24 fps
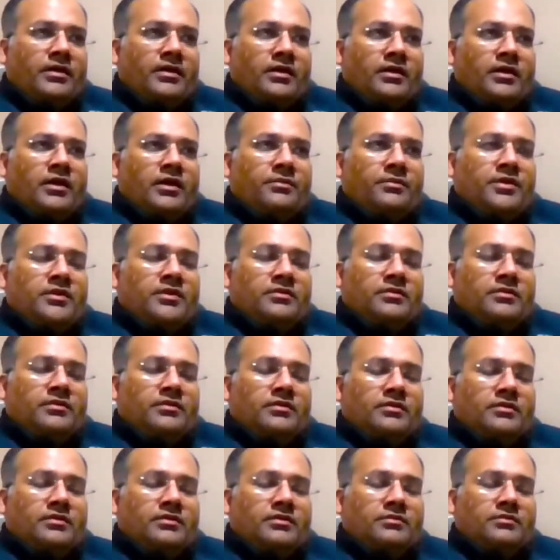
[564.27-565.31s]
I mean,
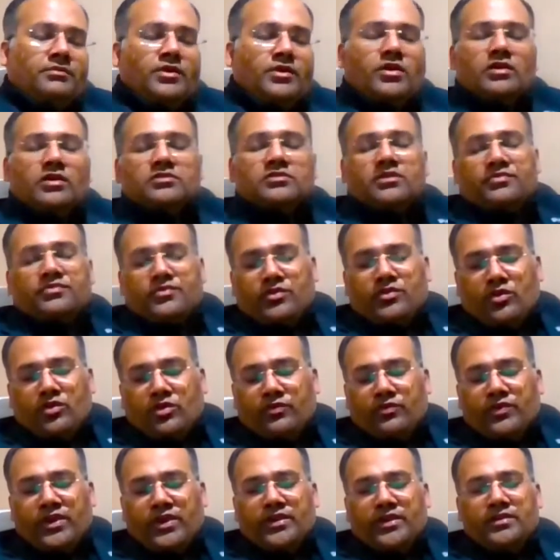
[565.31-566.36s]
because of
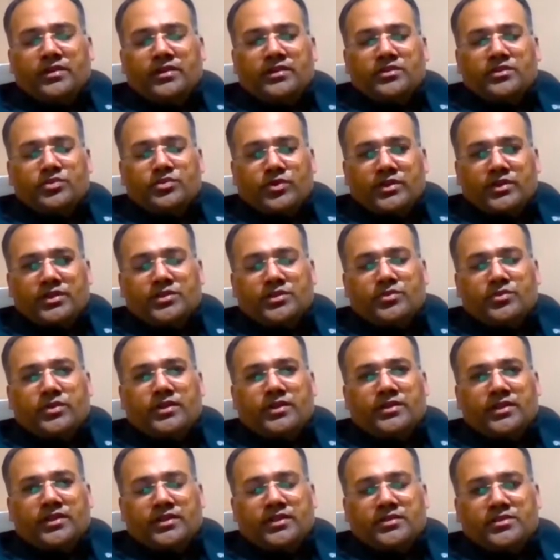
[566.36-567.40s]
COVID in
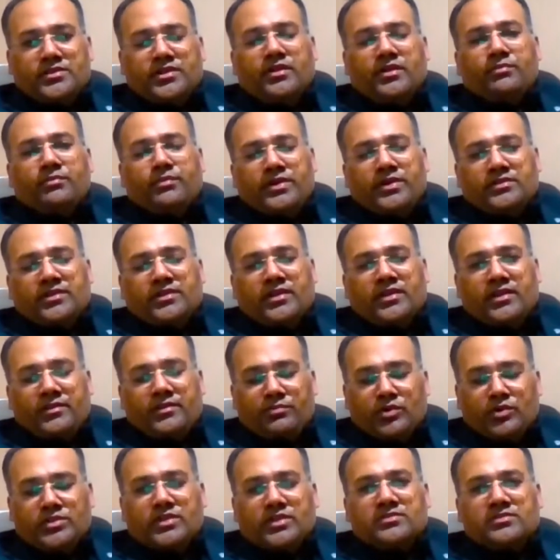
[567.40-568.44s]
2020, Trump basically
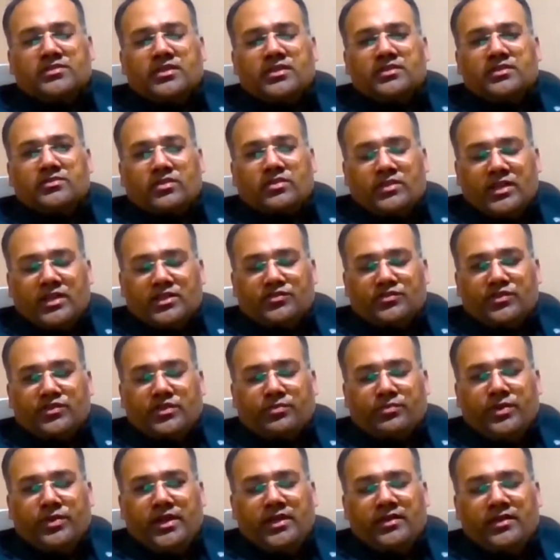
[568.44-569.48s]
put a cease on
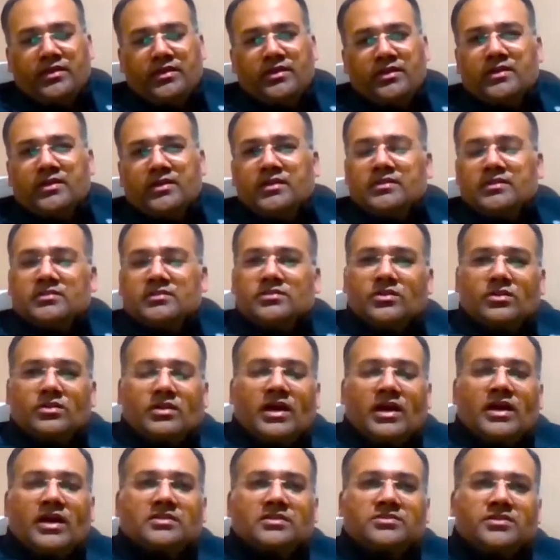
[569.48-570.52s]
H1B. So
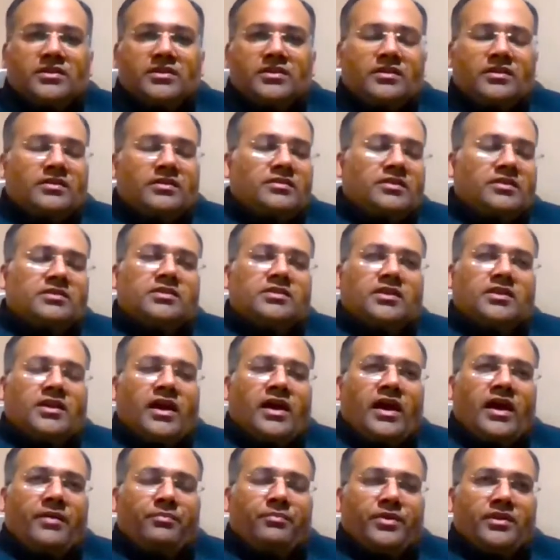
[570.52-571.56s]
last year nothing
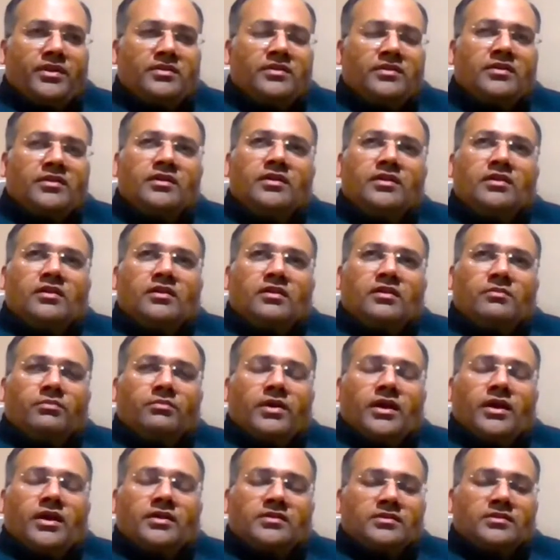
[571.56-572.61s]
happened,
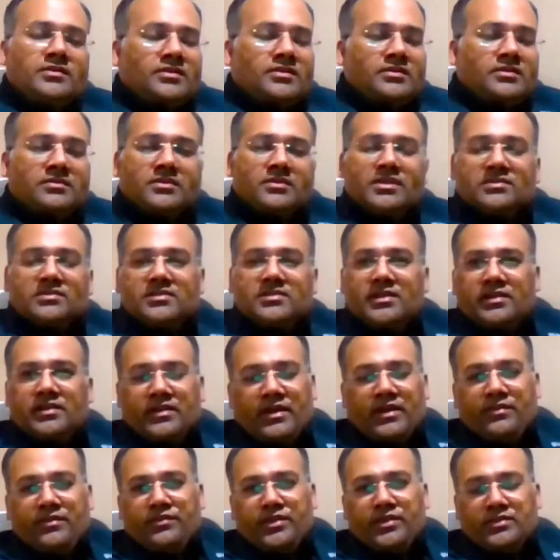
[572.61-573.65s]
but this year
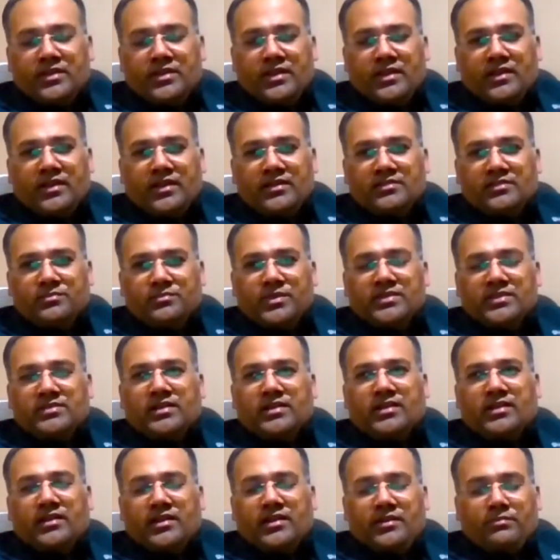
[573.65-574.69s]
everything is
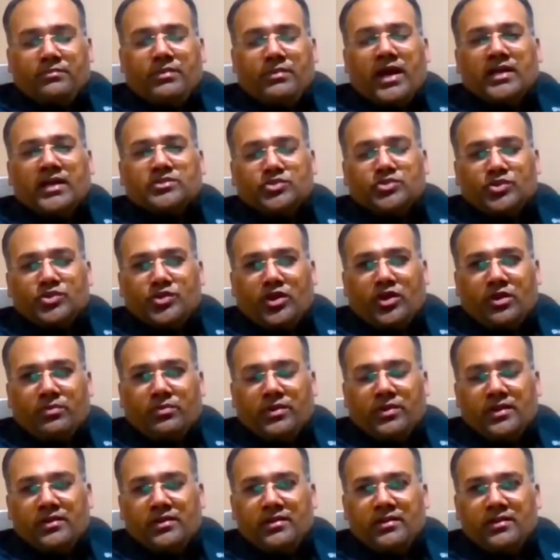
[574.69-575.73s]
basically back to
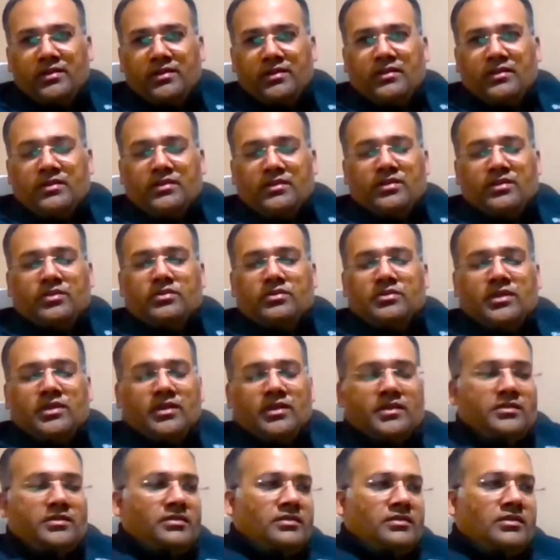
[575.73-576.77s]
normal.
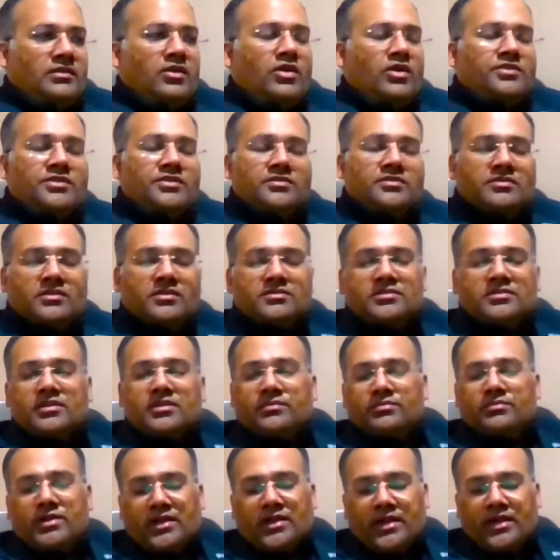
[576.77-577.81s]
The lottery
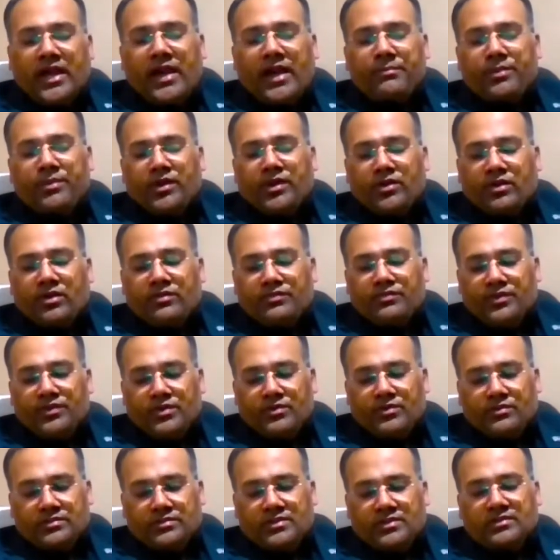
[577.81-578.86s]
system, the capping of
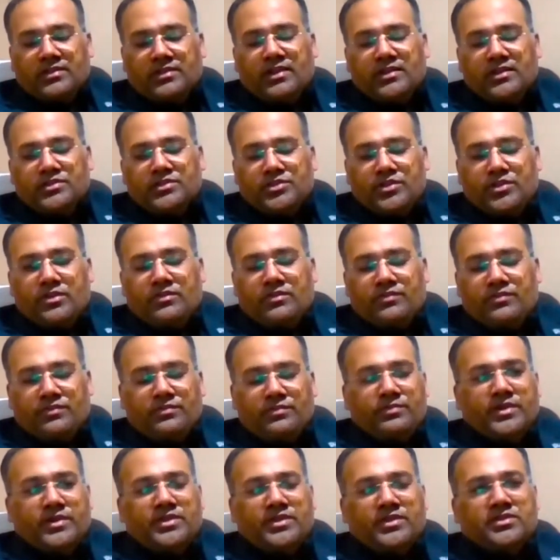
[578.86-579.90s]
the selection of
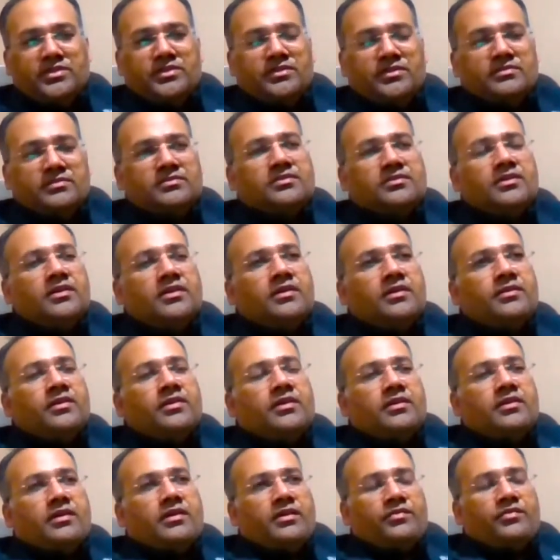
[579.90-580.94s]
petitions,
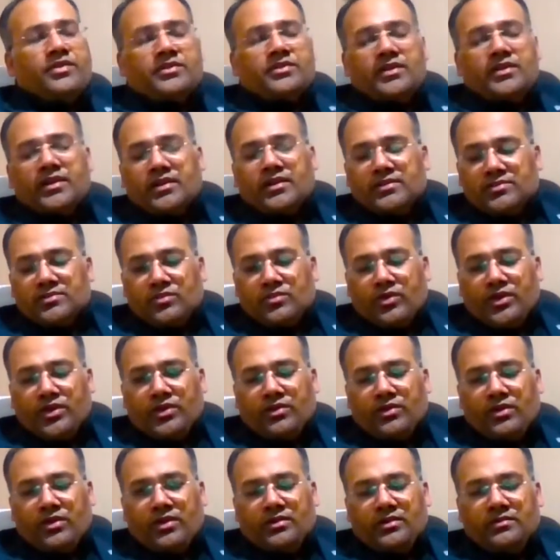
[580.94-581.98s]
everything is
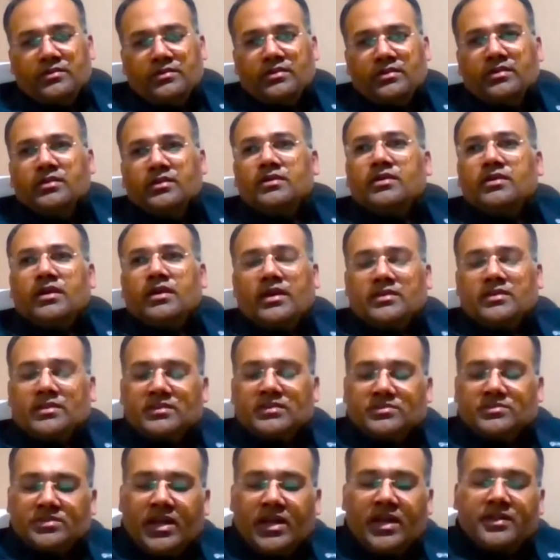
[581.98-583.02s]
going on at a
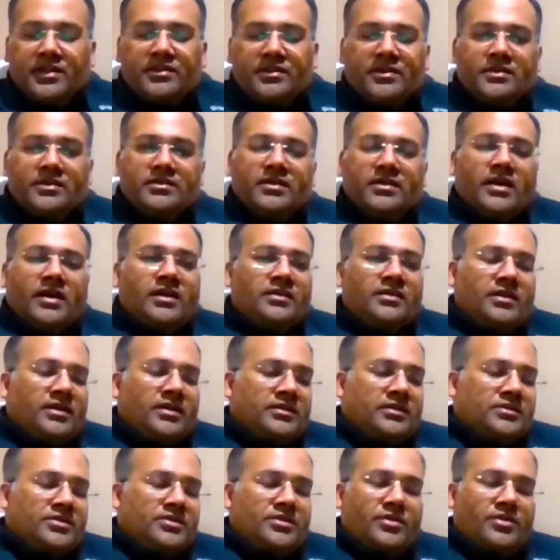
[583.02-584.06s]
standard and at
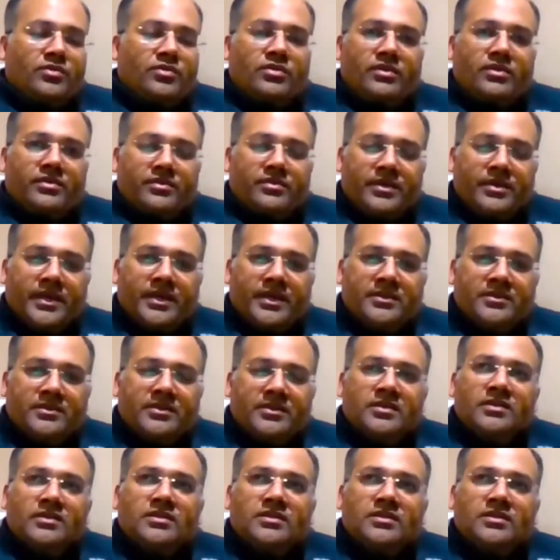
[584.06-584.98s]
a regular rate.